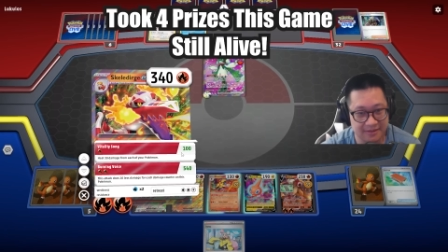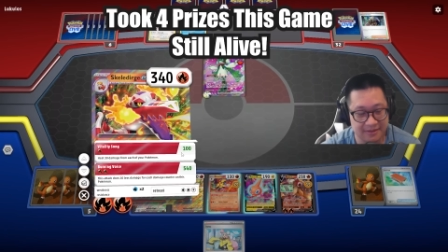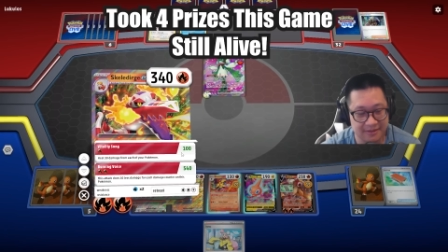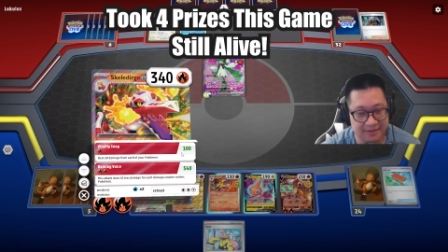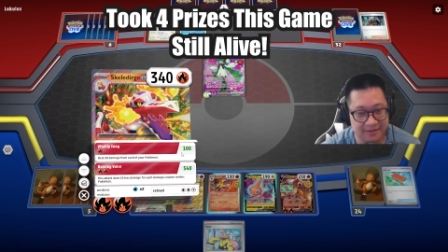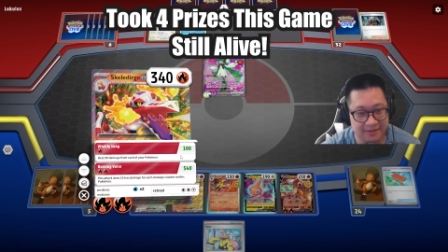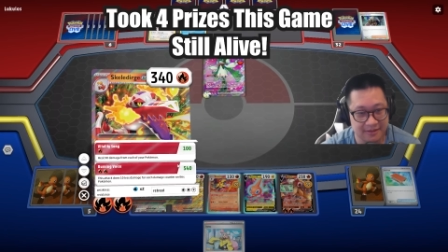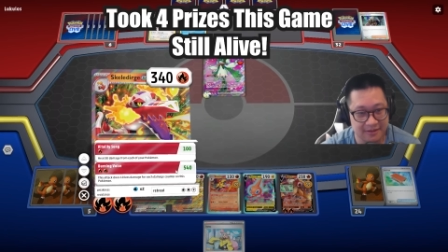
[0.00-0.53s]

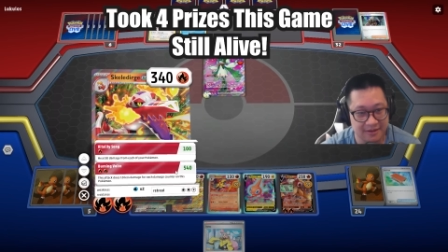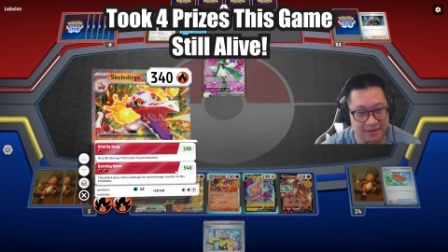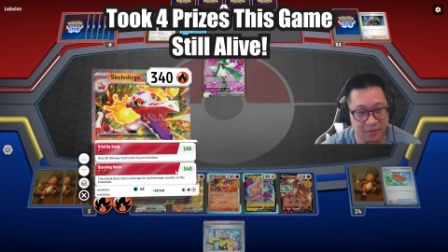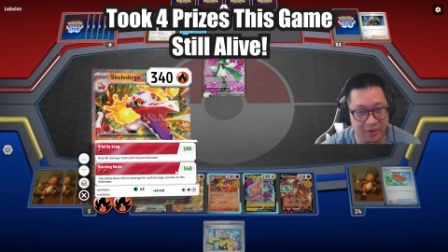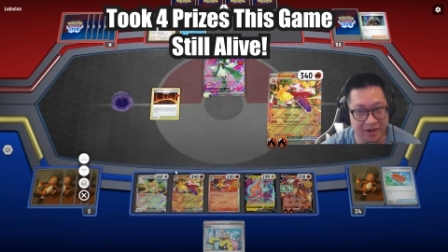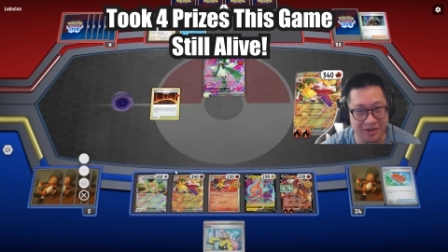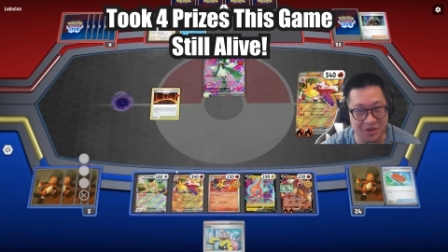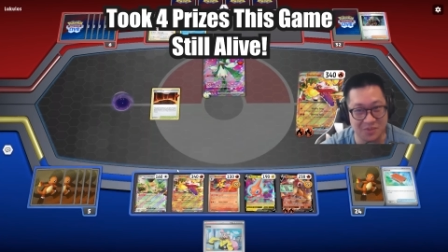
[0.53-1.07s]
down
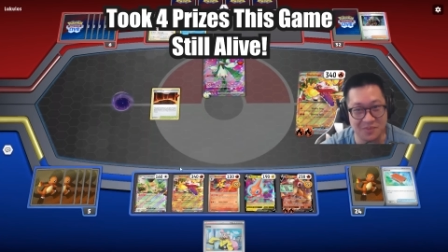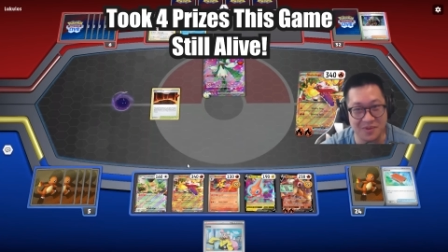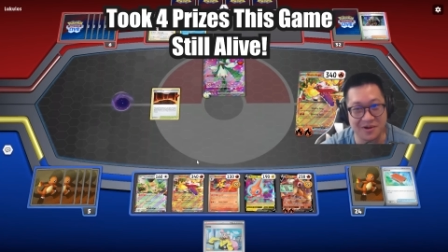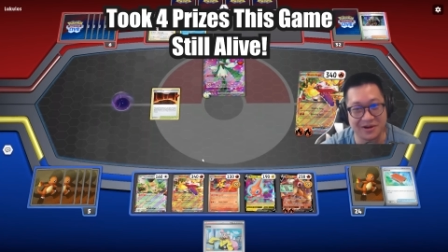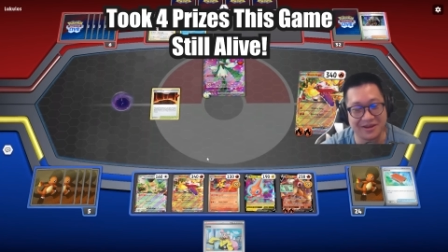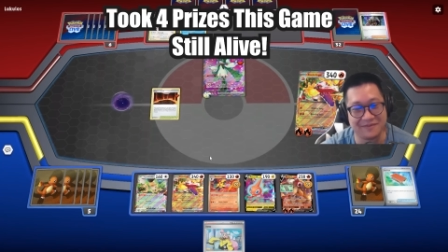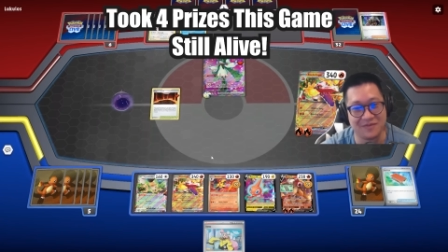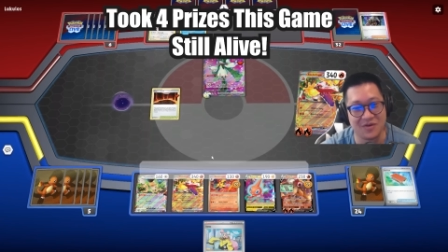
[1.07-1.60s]
before it
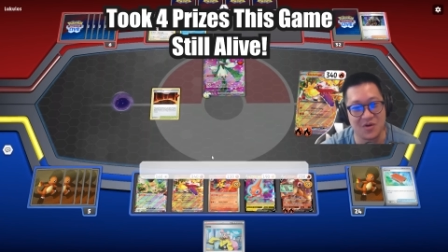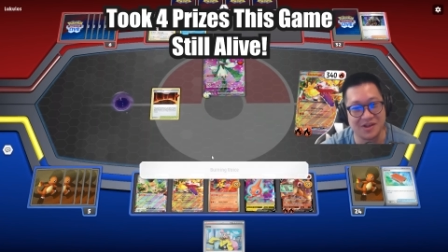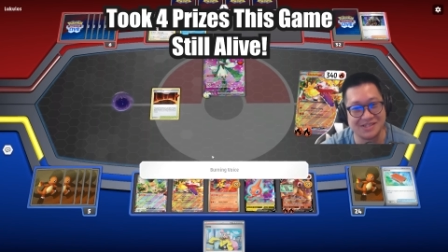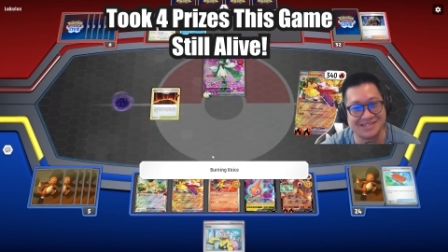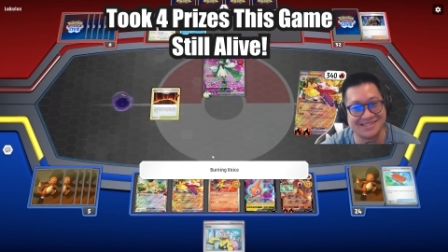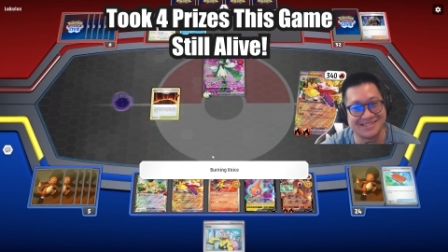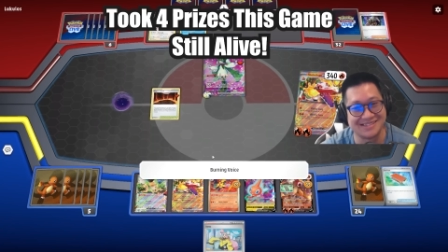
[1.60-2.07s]
goes down.